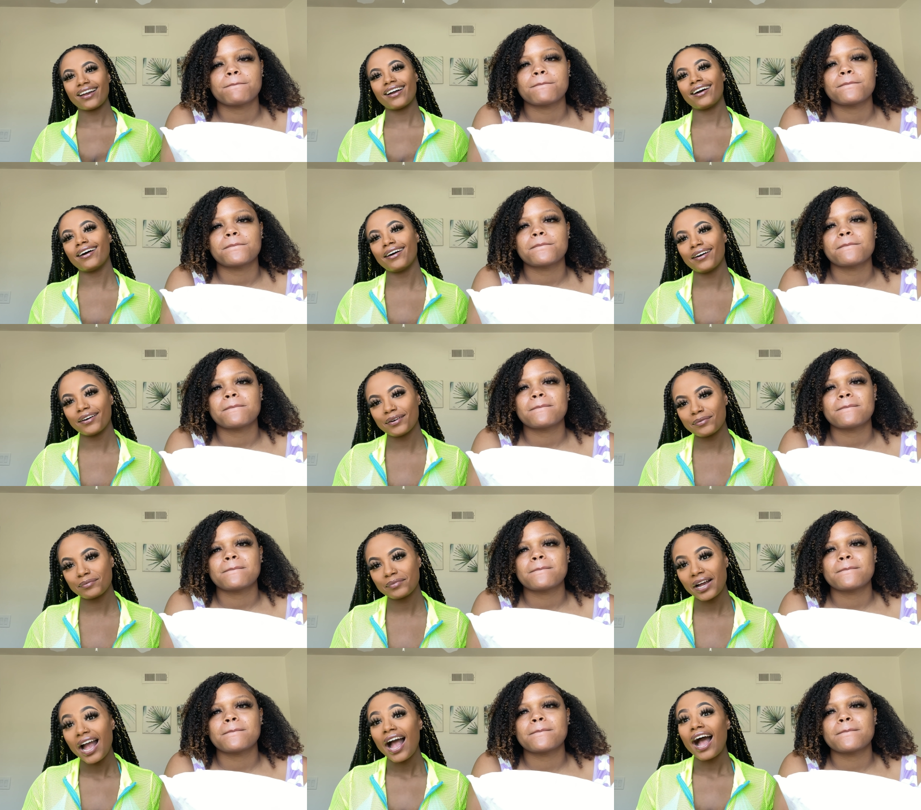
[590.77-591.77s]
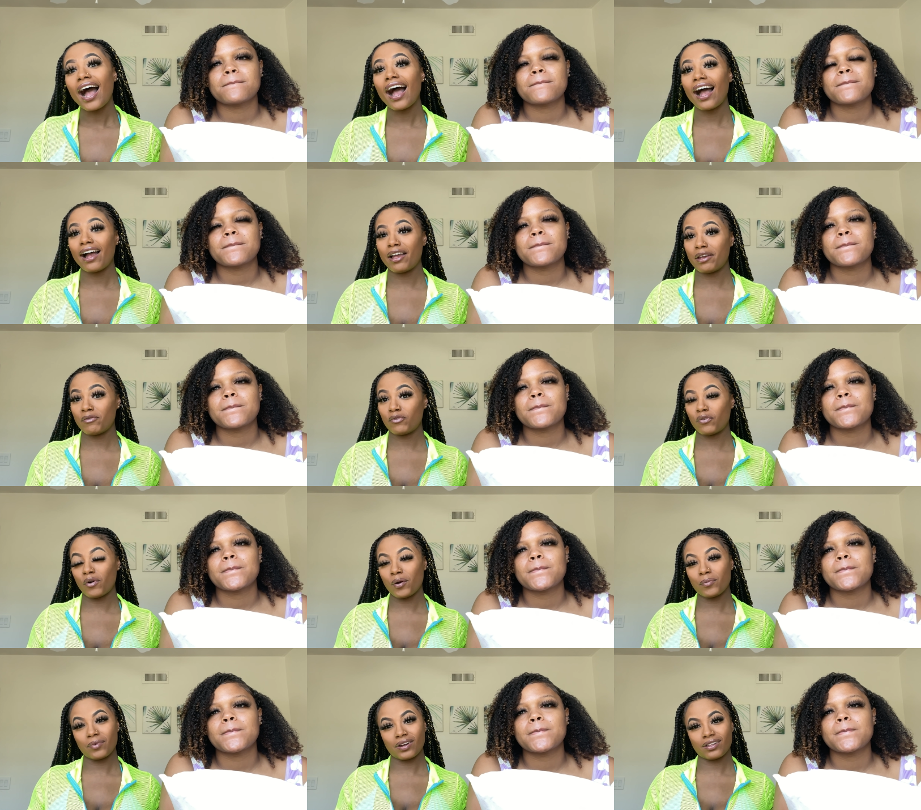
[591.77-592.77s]
Speaker 1: Um, I am four
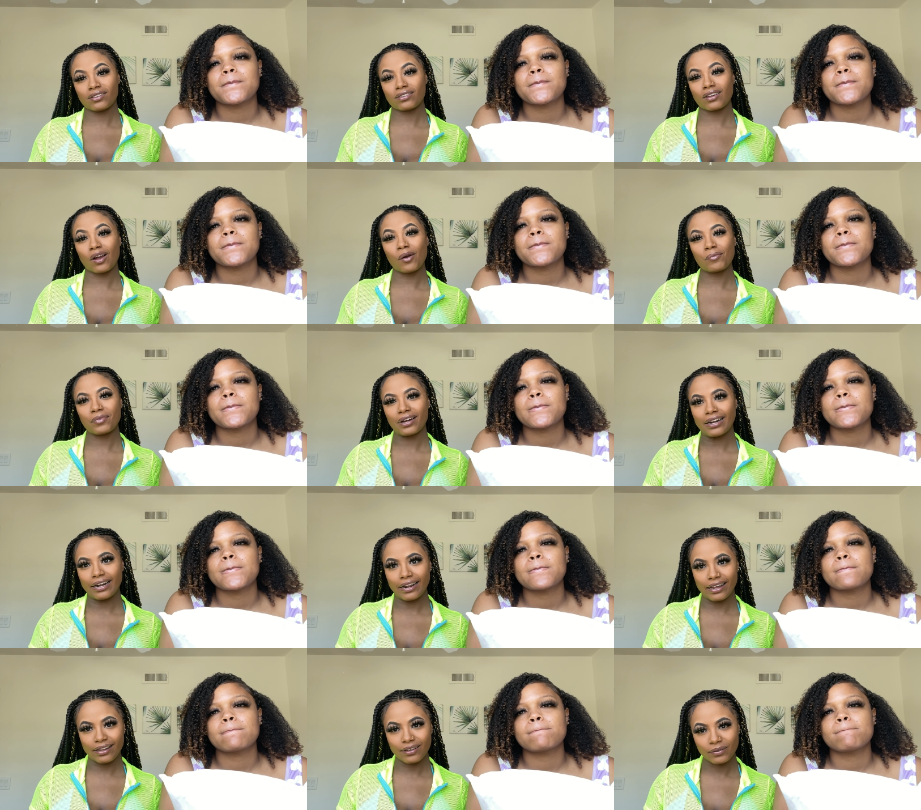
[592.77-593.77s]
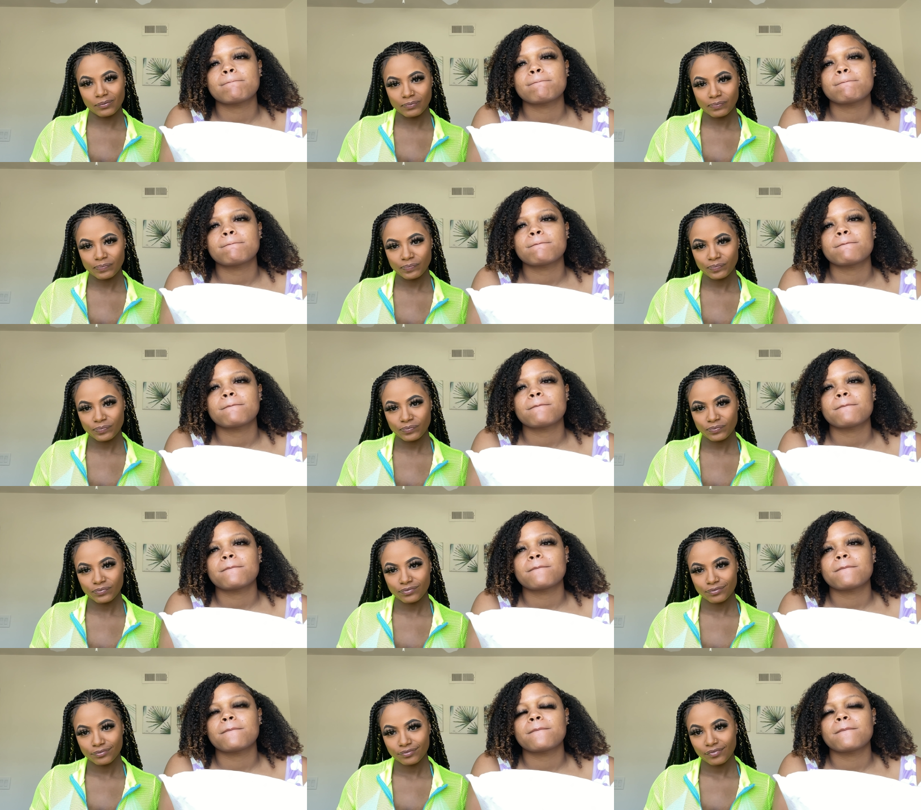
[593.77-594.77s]
months on Monday.
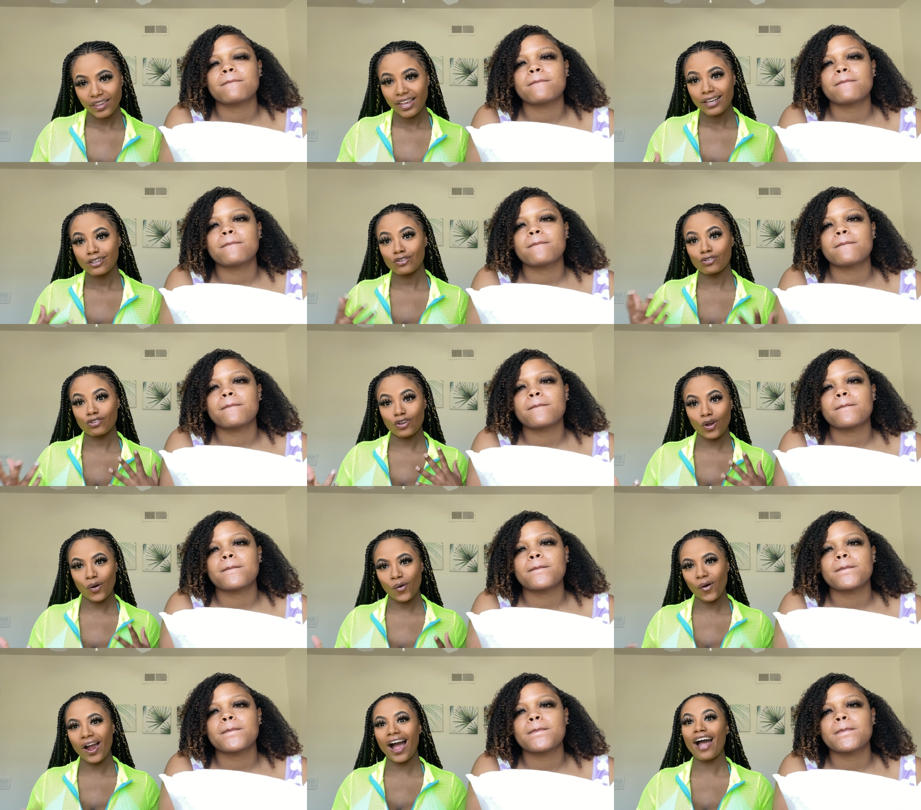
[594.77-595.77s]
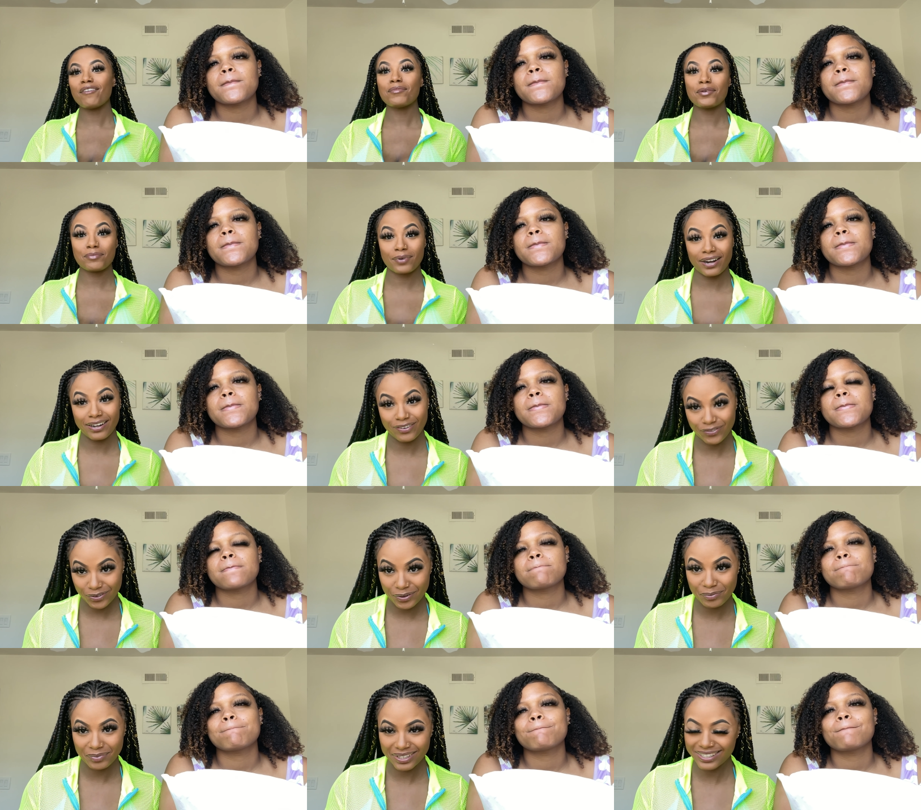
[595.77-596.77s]
So I've been pregnant for a
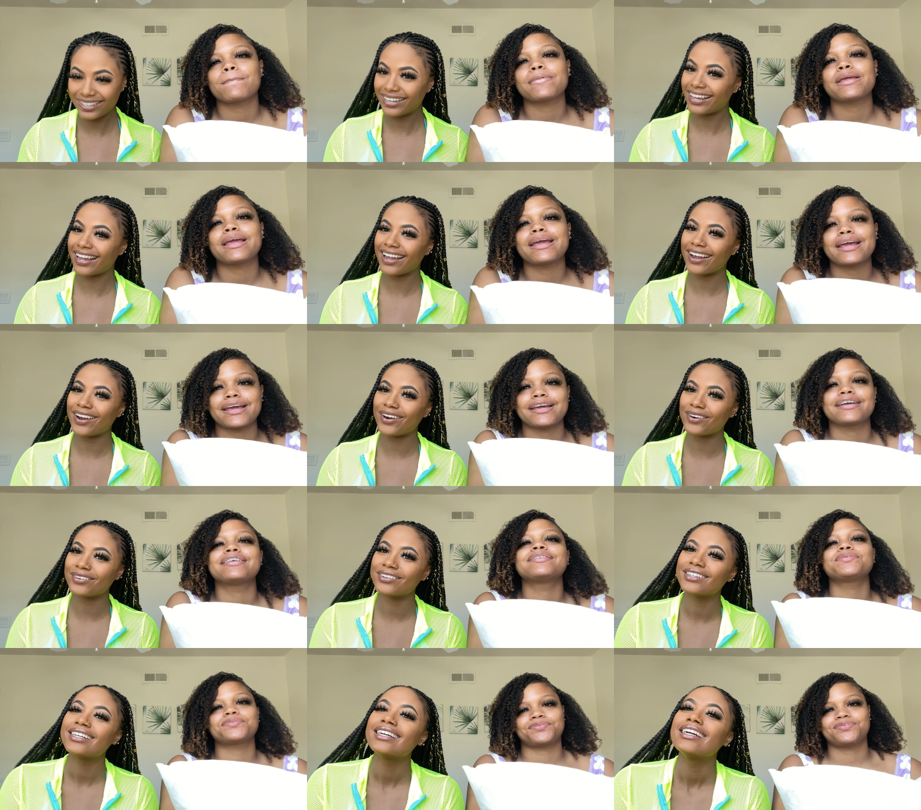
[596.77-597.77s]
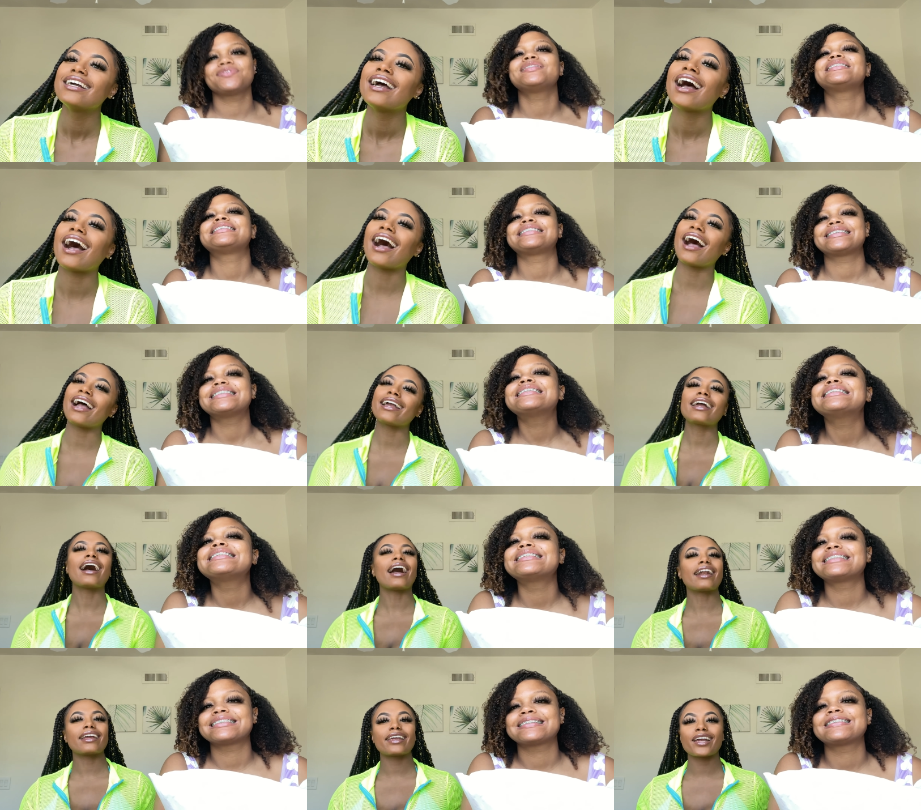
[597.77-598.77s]
minute mm. now. I kind
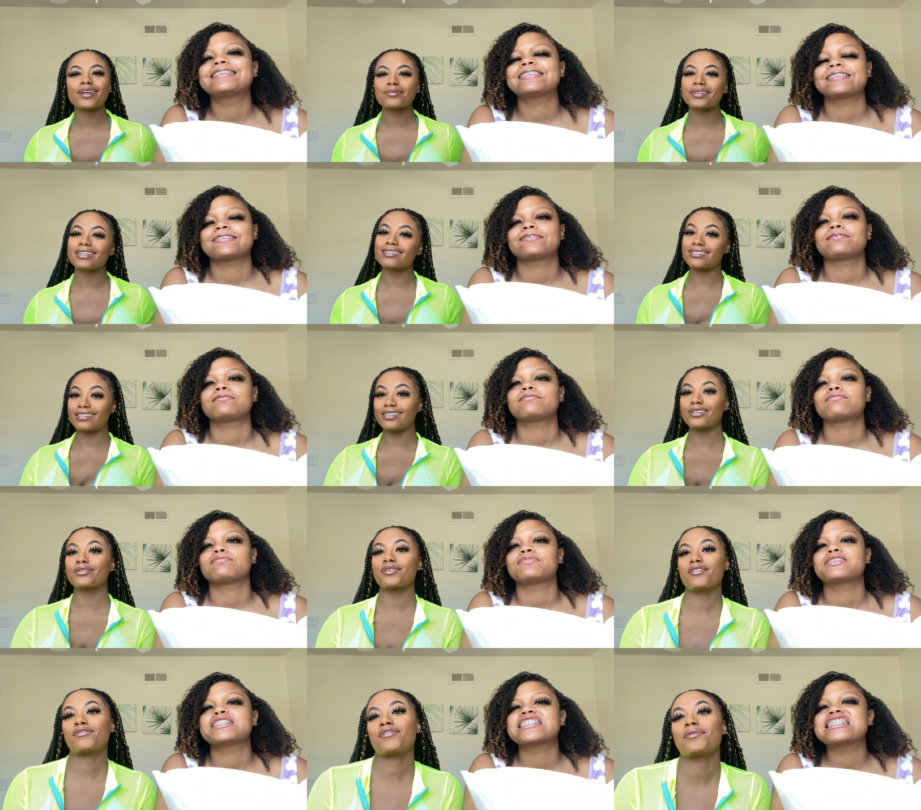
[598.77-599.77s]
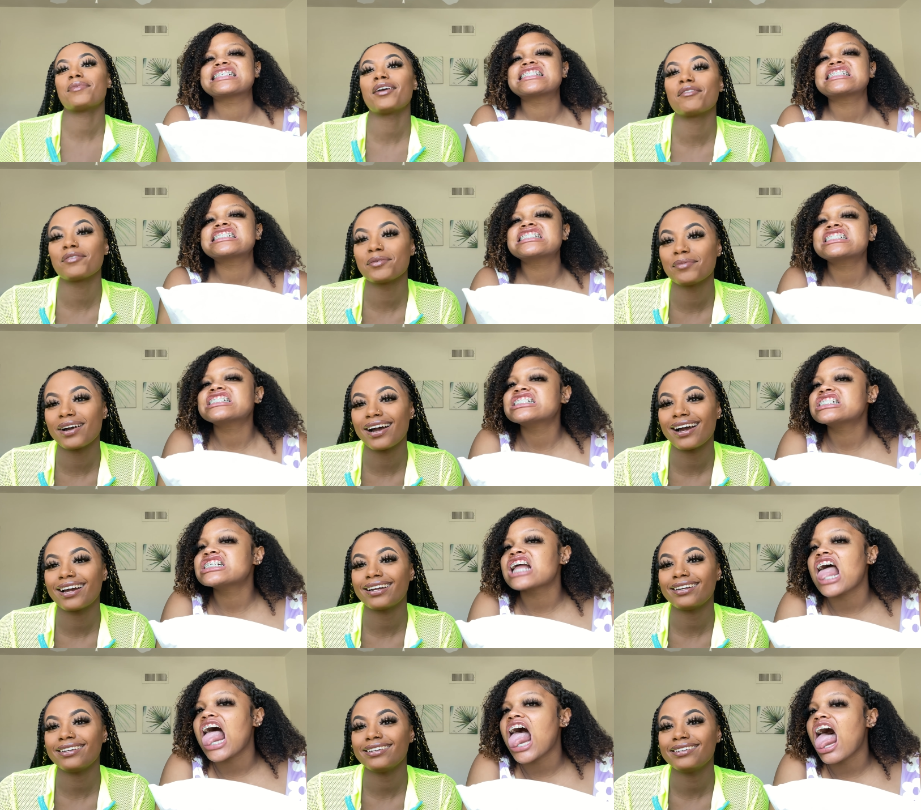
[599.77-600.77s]
of kept it a secret from
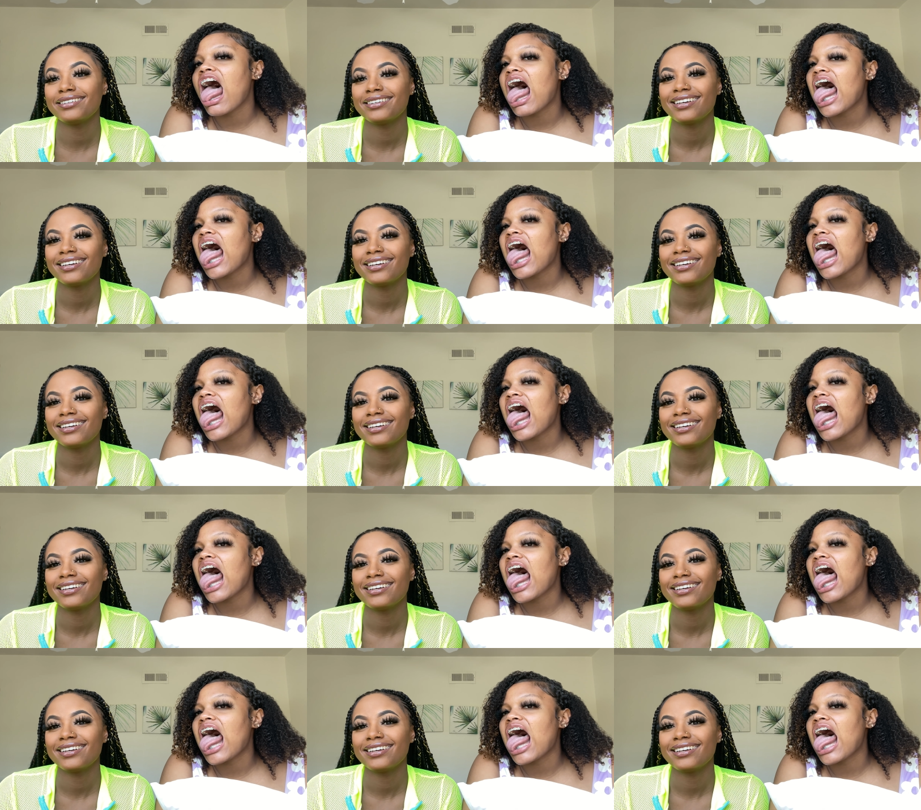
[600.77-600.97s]
everybody.